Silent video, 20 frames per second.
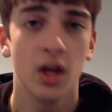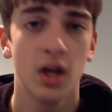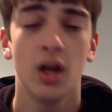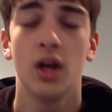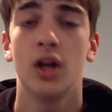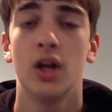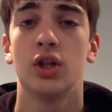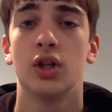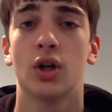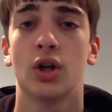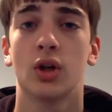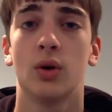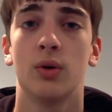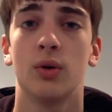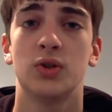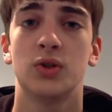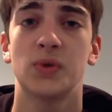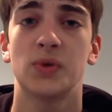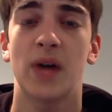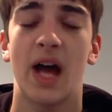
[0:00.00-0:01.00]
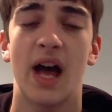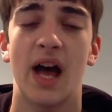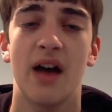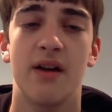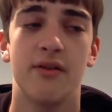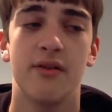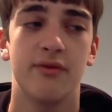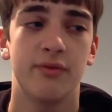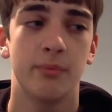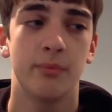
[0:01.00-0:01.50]
you're going to
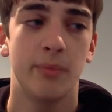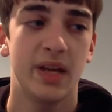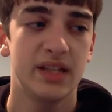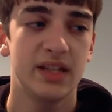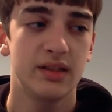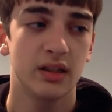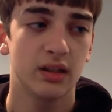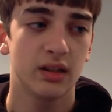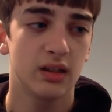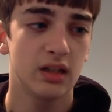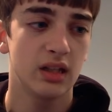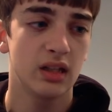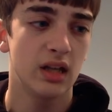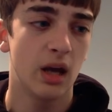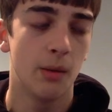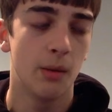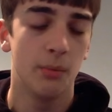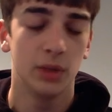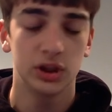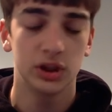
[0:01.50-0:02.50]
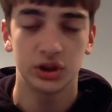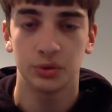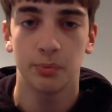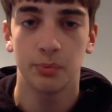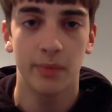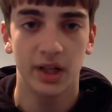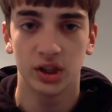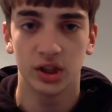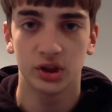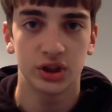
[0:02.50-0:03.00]
have basically a much
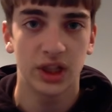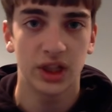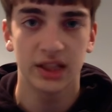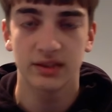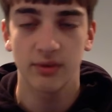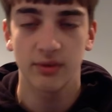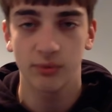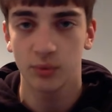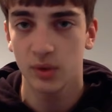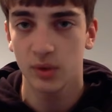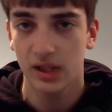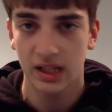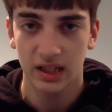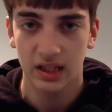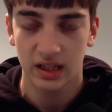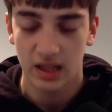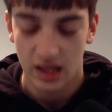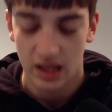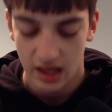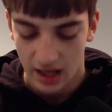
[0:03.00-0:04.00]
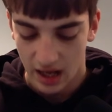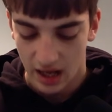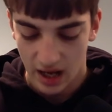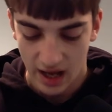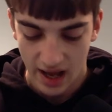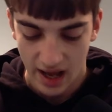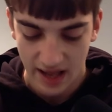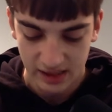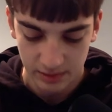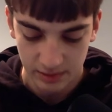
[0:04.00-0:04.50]
better chance of winning
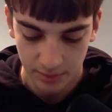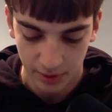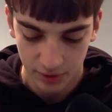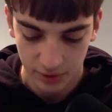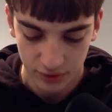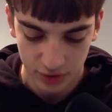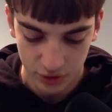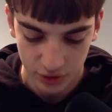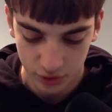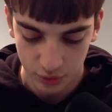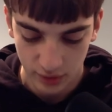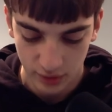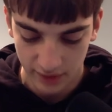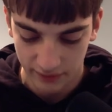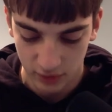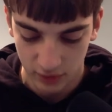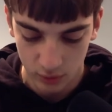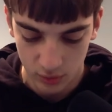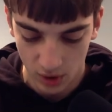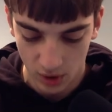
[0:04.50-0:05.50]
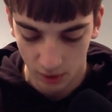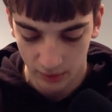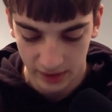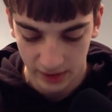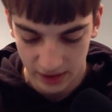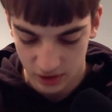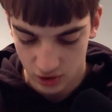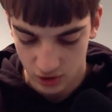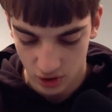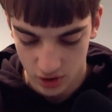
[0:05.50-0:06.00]
as opposed to if you don't
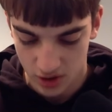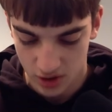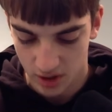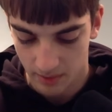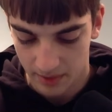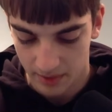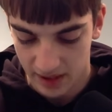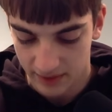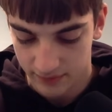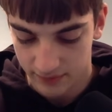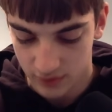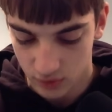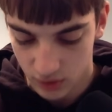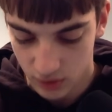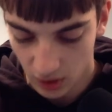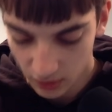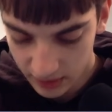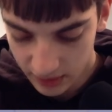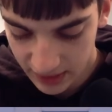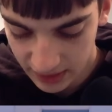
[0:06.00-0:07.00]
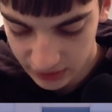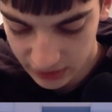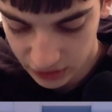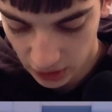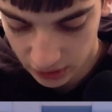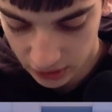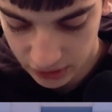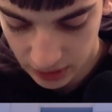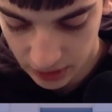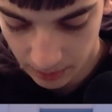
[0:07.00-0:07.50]
get it charged up. And if you don't get it
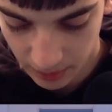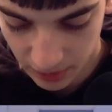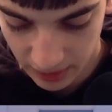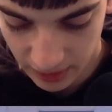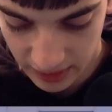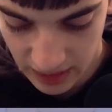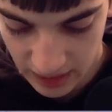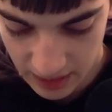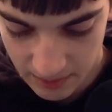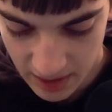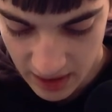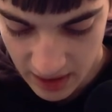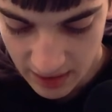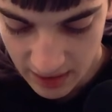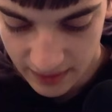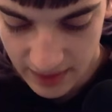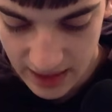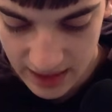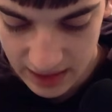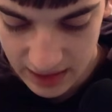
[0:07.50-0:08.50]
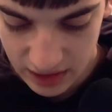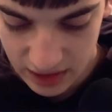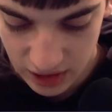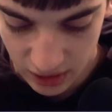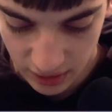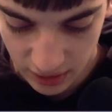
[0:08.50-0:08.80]
charged up early game, then you're in